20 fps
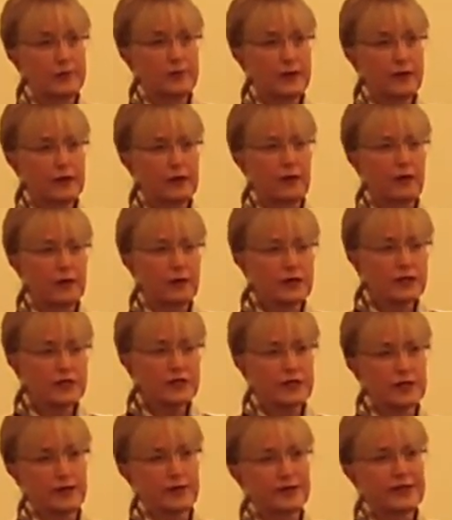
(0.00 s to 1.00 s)
But
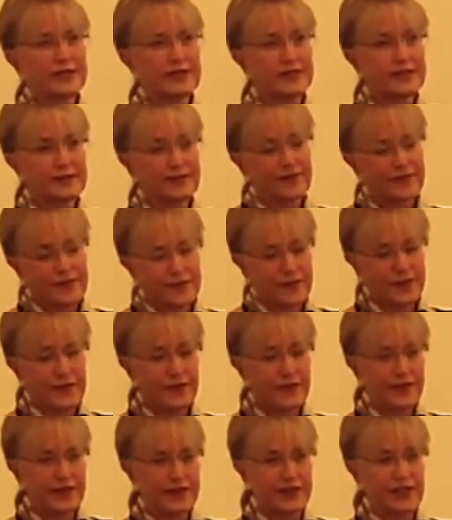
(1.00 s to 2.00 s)
also the
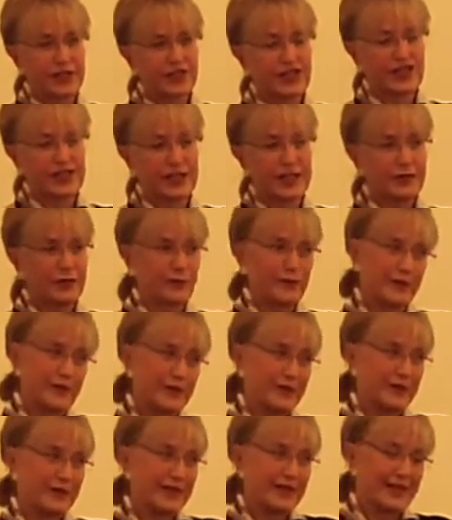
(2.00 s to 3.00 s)
finish, and I don't want
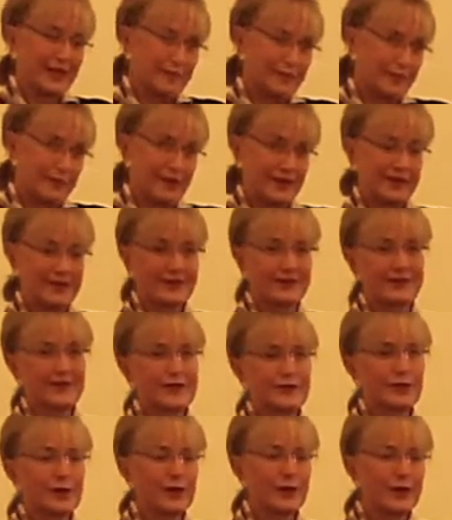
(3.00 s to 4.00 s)
to keep
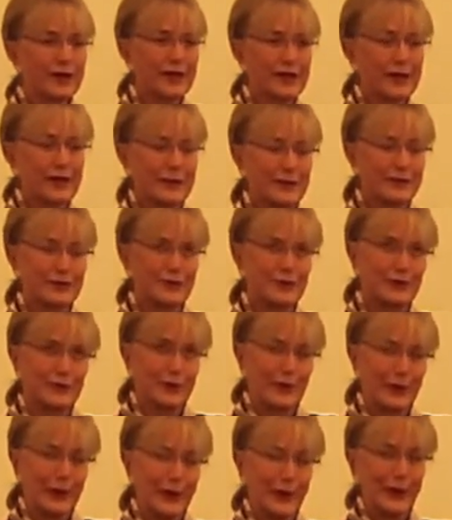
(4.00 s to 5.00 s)
talking too
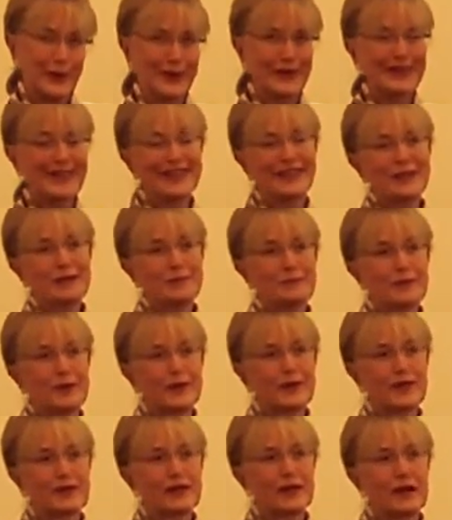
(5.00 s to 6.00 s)
long,
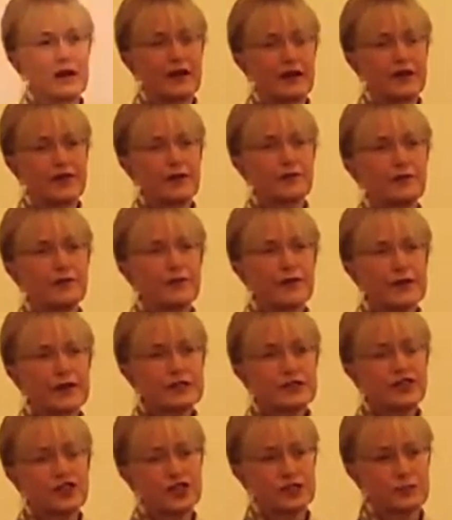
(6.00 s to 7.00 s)
but the
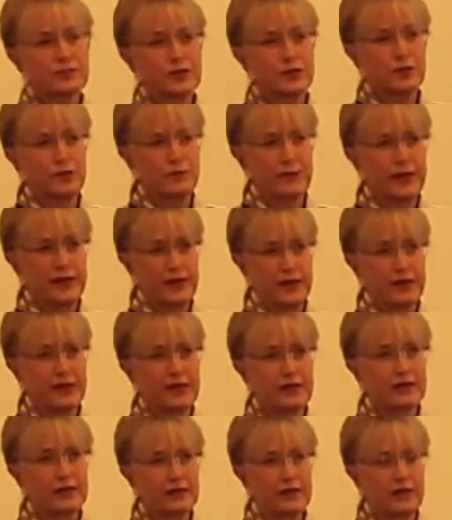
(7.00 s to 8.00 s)
friendships you
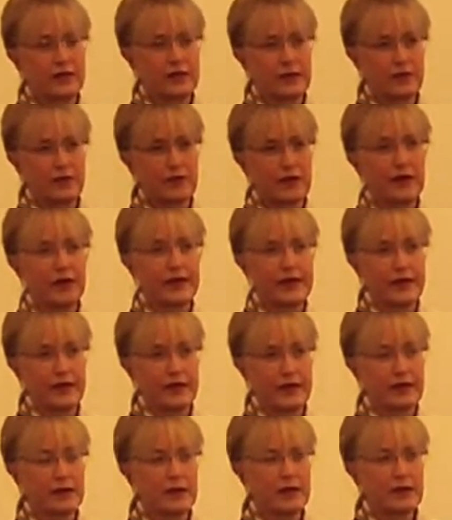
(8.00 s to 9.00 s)
make in
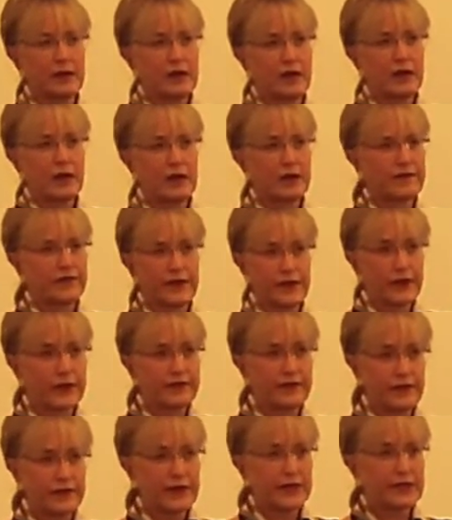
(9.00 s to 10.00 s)
riding are
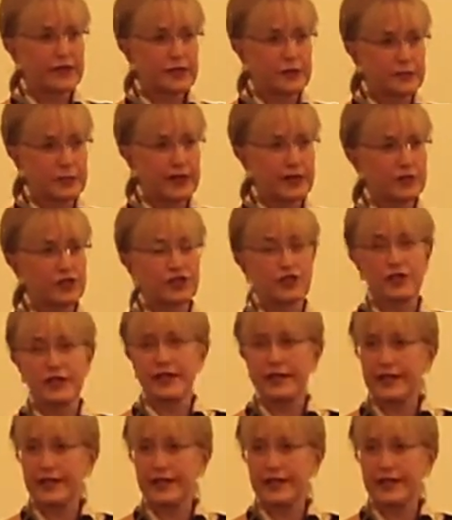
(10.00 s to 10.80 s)
very, very special.